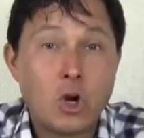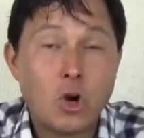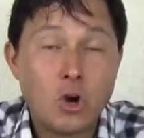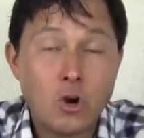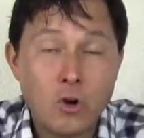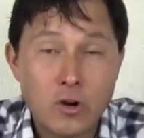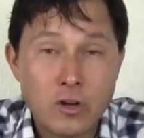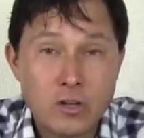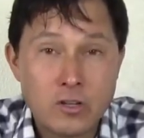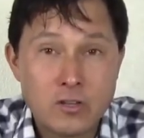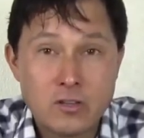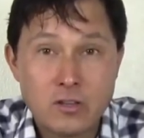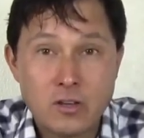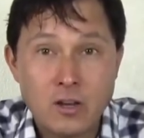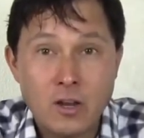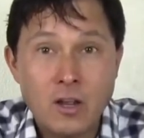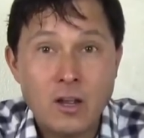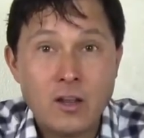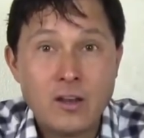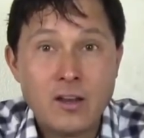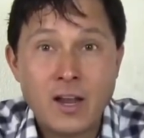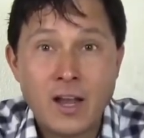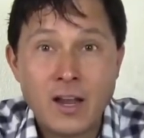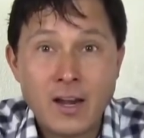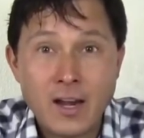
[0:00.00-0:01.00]
current,
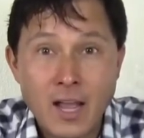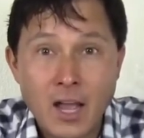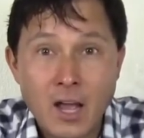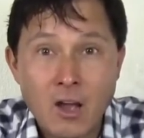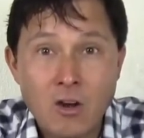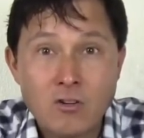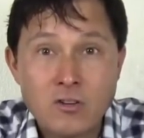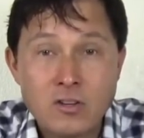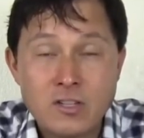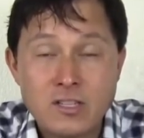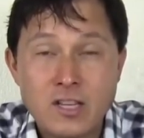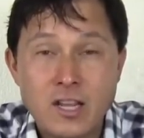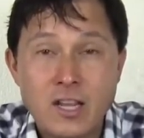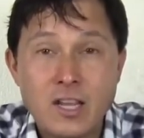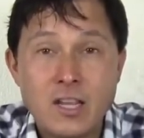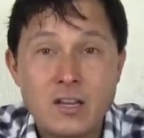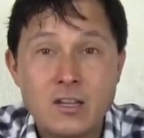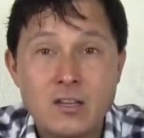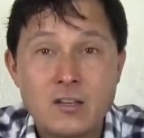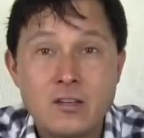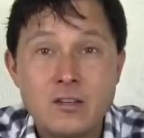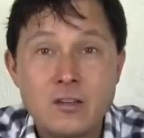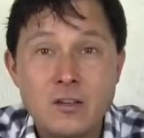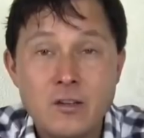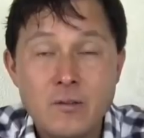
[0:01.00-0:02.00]
not
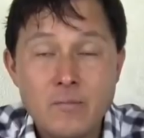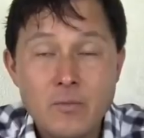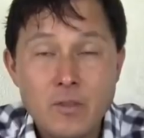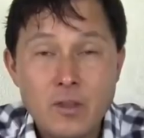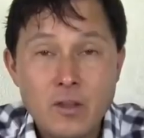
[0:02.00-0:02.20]
outdated,